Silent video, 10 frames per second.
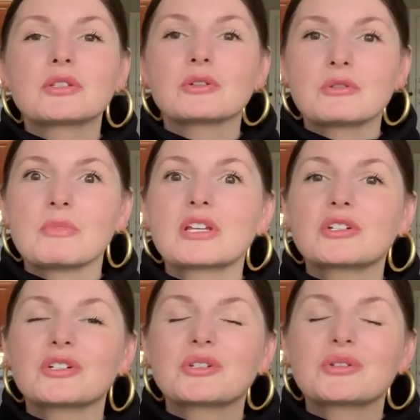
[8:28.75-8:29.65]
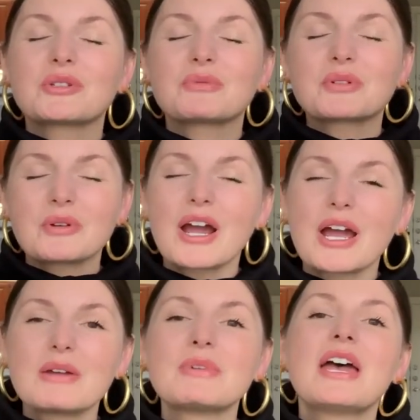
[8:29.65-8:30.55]
So to make sure to
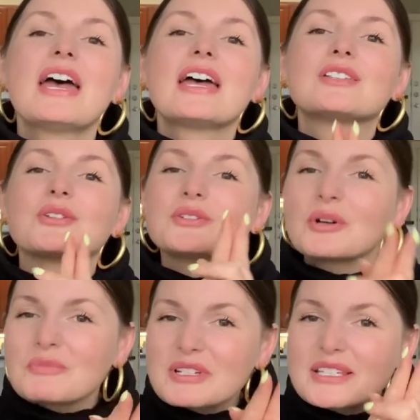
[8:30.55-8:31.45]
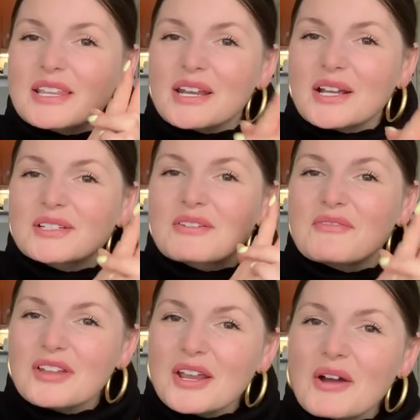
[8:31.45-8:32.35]
subscribe so you don't miss the next
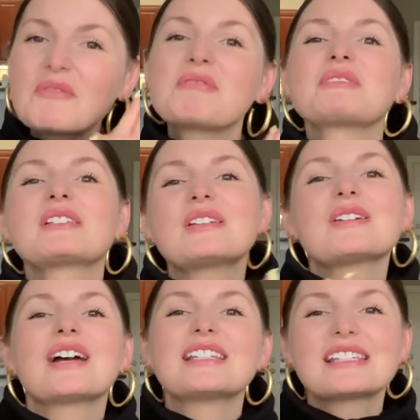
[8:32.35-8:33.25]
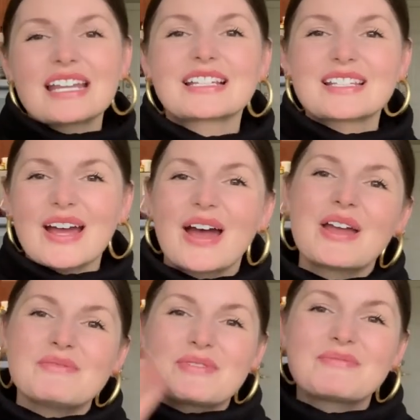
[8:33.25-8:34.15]
video. We will see you guys next
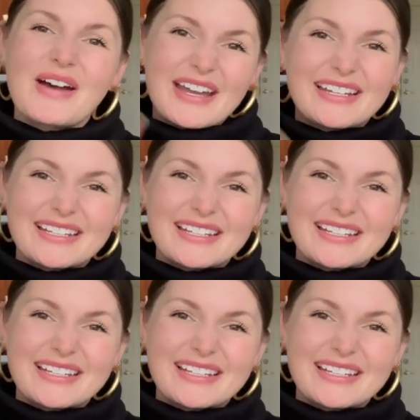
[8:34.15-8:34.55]
time. Bye.